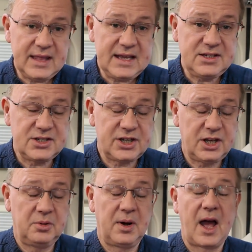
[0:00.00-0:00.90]
these
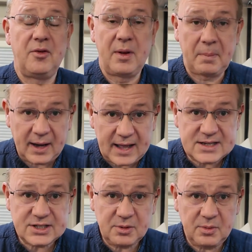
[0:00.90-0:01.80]
two and
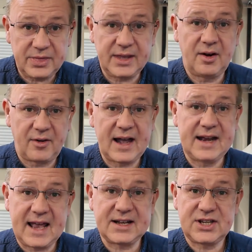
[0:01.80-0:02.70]
replacing with the Orion
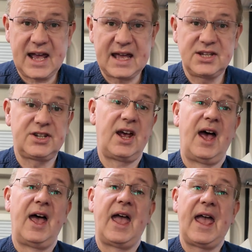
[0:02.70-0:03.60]
XS,
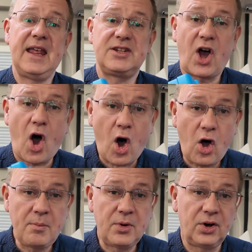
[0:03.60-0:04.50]
it's
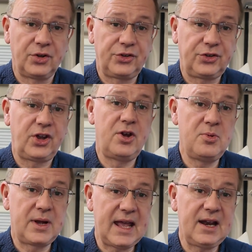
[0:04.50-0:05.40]
almost
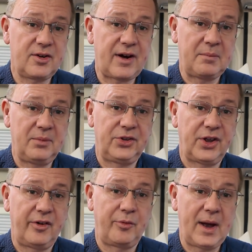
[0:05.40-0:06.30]
2 kilograms
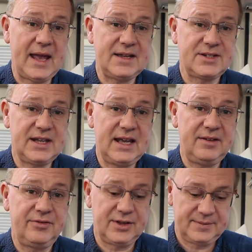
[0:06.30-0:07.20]
of weight
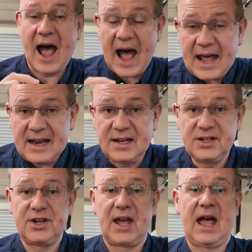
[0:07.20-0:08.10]
saved,
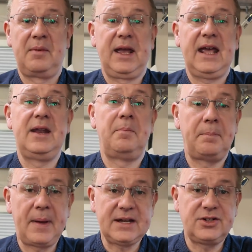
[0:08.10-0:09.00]
and I'm getting a
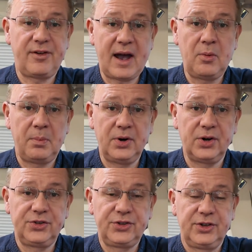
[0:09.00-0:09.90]
better
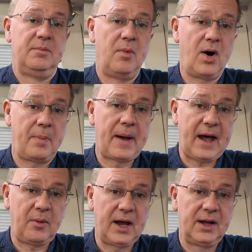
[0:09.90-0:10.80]
output, more power